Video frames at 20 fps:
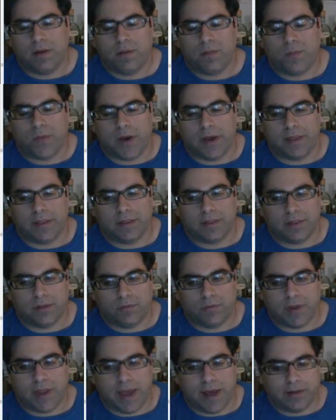But the
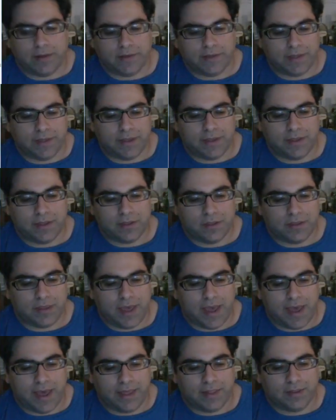reality is
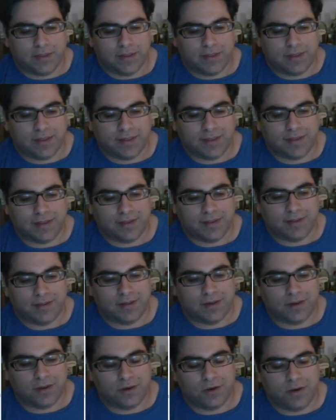that
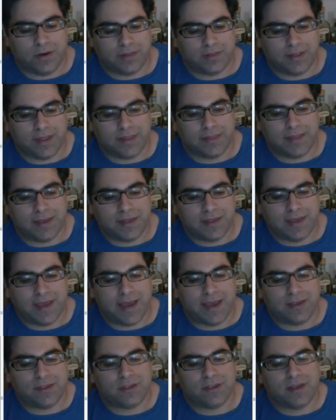in this
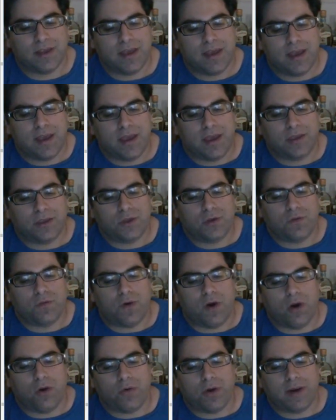case, you've
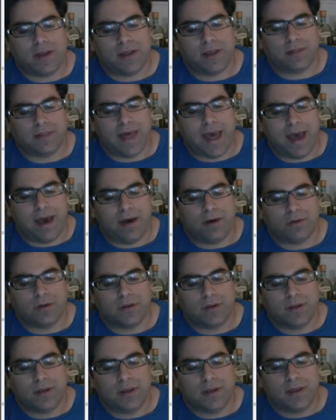already
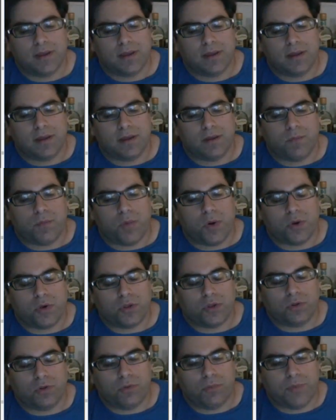allowed
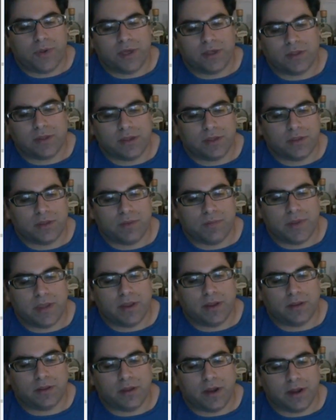personal business to be
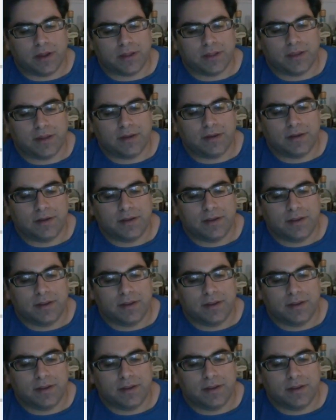conducted